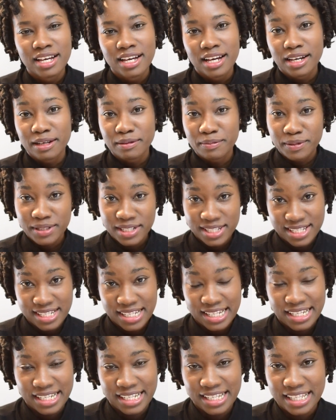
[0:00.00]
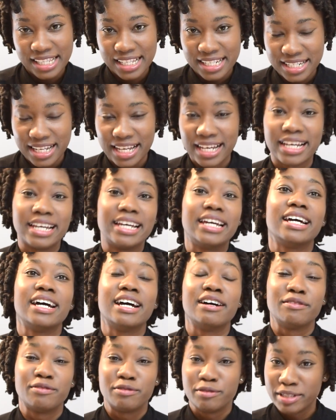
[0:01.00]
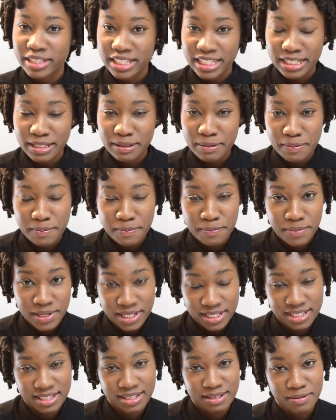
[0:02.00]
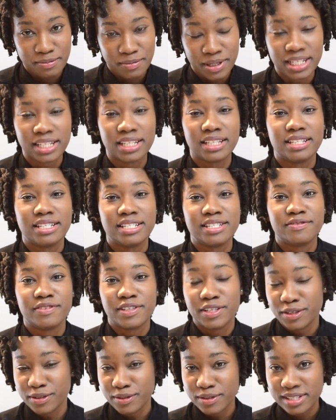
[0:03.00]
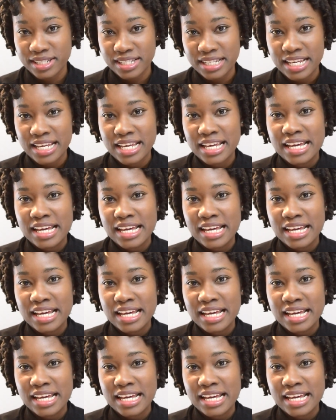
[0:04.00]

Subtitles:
I must say that I have really missed making these videos